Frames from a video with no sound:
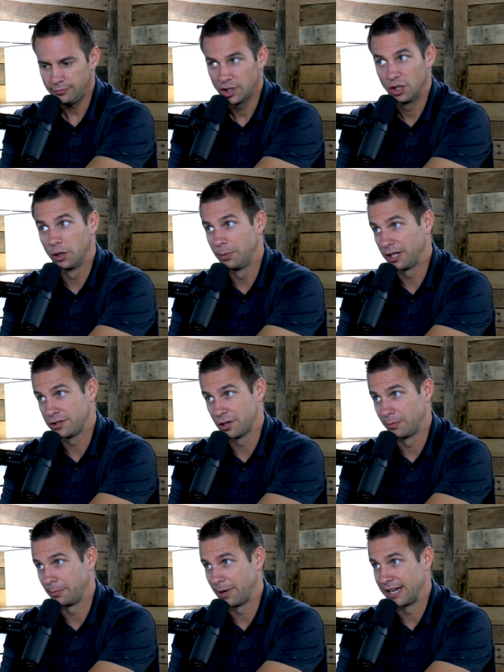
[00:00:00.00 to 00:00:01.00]
Could have been a
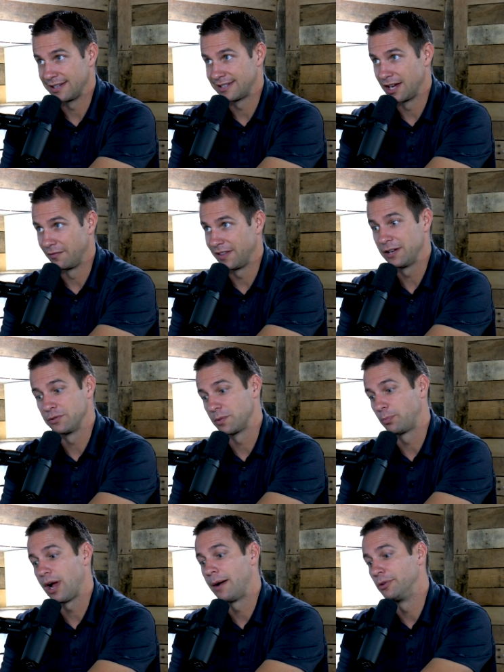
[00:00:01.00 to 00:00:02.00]
sermon by itself. That was the
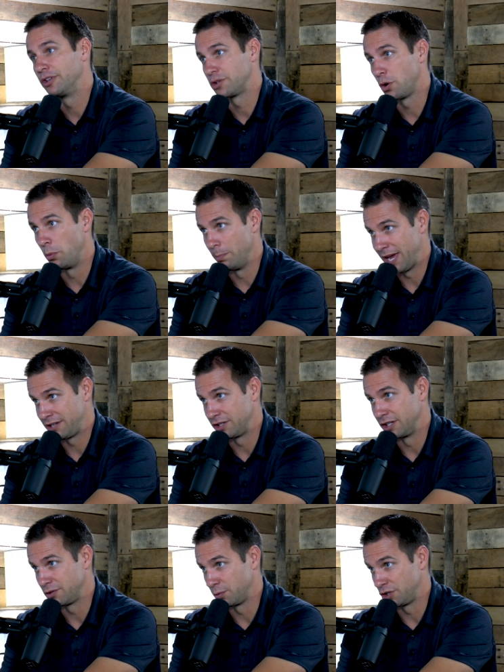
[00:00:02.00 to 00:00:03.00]
problem with this whole
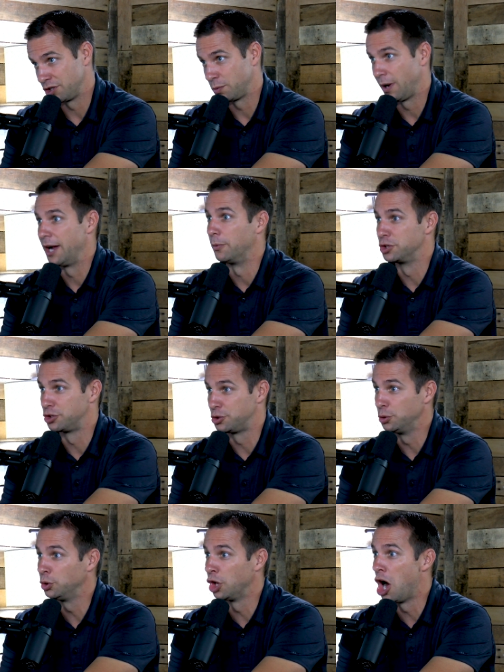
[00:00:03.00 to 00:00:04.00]
message, which yeah. is why it was
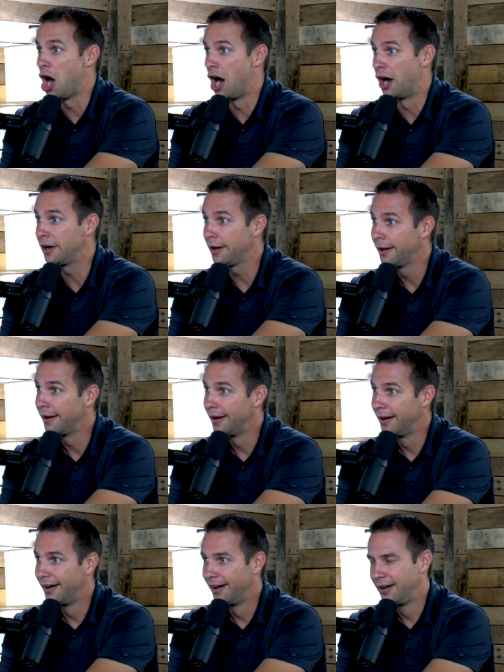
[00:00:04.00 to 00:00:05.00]
too long.
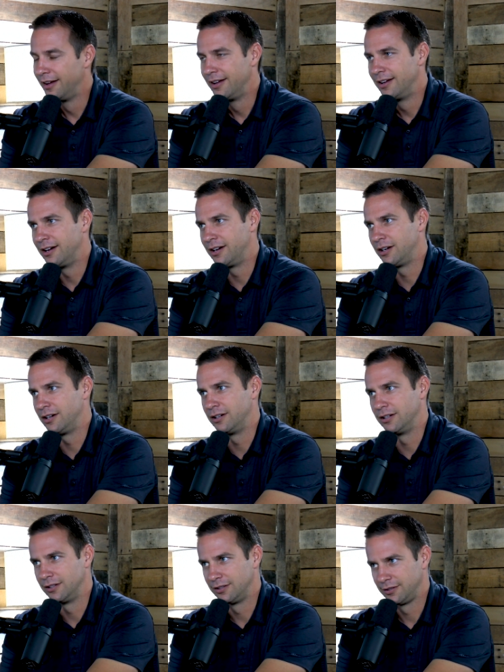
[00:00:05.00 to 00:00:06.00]

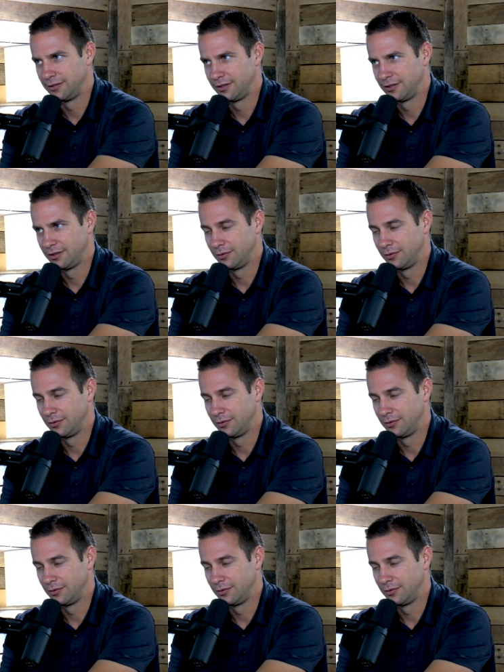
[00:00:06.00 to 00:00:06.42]
didn't feel long.